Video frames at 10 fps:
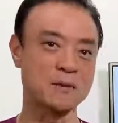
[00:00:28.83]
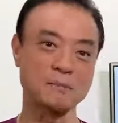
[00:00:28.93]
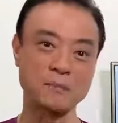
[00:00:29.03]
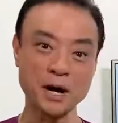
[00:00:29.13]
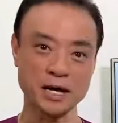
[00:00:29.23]

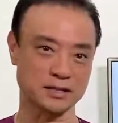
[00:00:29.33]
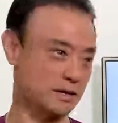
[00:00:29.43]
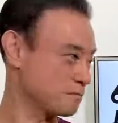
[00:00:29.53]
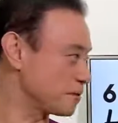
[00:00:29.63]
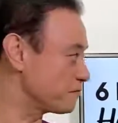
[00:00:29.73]

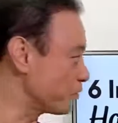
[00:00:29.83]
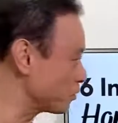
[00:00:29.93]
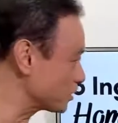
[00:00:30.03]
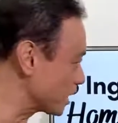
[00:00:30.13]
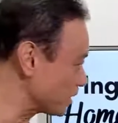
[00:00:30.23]
But before
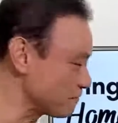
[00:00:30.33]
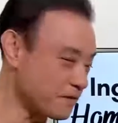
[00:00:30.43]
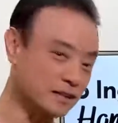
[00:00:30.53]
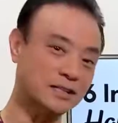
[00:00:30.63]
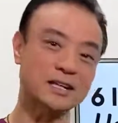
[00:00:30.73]
you get
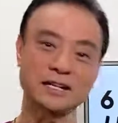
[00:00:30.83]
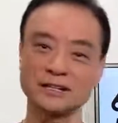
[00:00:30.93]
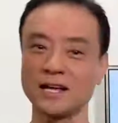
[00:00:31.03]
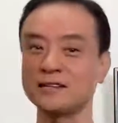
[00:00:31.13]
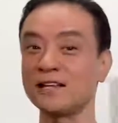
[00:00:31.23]
infected like
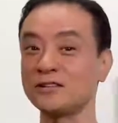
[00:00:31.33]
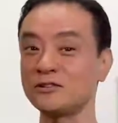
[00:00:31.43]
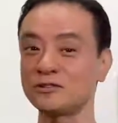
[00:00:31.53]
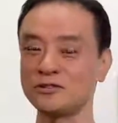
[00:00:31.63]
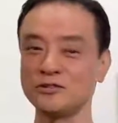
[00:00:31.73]
that, then you
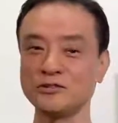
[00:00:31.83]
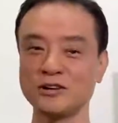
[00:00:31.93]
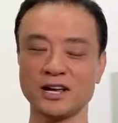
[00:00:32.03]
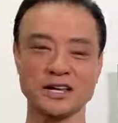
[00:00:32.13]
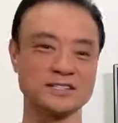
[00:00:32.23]
can
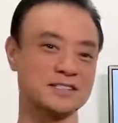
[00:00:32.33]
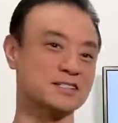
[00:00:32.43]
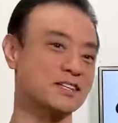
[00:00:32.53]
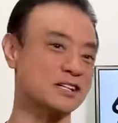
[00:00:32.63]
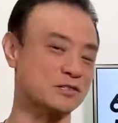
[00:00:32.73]
utilize these
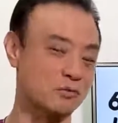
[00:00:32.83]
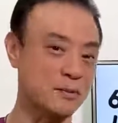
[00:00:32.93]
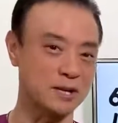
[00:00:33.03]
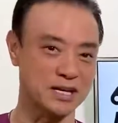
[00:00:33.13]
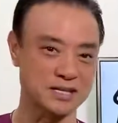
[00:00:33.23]
6
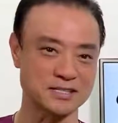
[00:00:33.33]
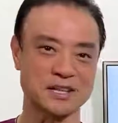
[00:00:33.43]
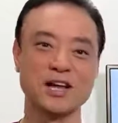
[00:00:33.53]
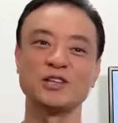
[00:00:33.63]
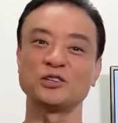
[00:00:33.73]
remedies
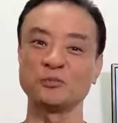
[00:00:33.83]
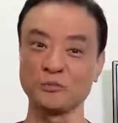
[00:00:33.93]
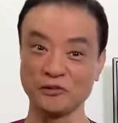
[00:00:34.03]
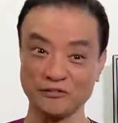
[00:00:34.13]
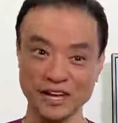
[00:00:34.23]
to
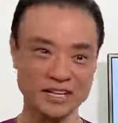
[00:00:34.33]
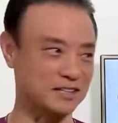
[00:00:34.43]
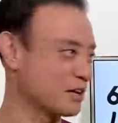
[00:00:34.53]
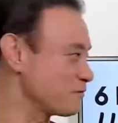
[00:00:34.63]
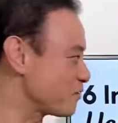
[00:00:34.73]
prevent it
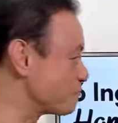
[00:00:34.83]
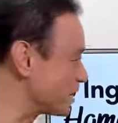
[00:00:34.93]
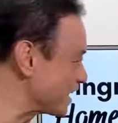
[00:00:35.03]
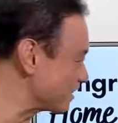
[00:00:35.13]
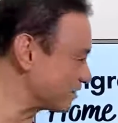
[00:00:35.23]
from
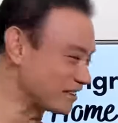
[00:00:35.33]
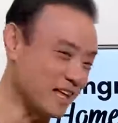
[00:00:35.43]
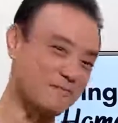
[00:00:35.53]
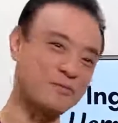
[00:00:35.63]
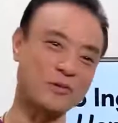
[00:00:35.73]
getting to
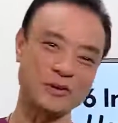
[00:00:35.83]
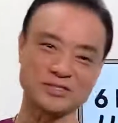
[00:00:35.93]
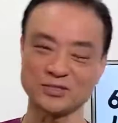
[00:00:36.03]
that point.